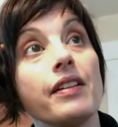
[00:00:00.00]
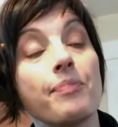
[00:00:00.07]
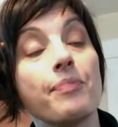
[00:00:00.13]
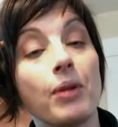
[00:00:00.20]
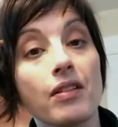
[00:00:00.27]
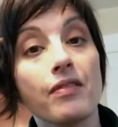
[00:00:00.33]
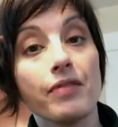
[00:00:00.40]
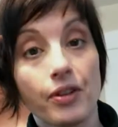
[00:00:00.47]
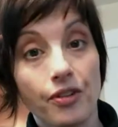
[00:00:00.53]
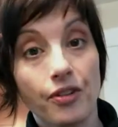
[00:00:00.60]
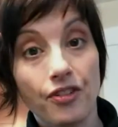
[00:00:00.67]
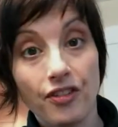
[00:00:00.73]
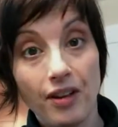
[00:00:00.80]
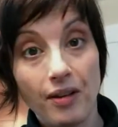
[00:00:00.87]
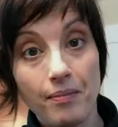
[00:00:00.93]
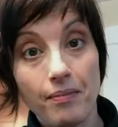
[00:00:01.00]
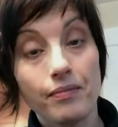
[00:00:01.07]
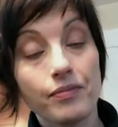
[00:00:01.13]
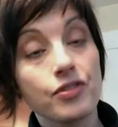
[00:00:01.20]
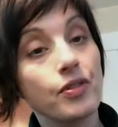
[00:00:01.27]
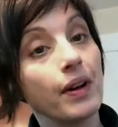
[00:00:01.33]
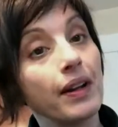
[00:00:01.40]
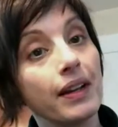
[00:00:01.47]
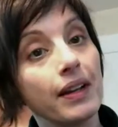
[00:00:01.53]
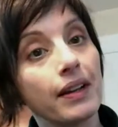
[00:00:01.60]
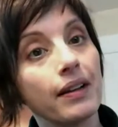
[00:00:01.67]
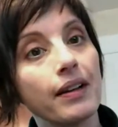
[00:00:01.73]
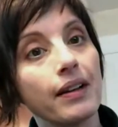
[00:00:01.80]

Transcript: it's part of their STEM training.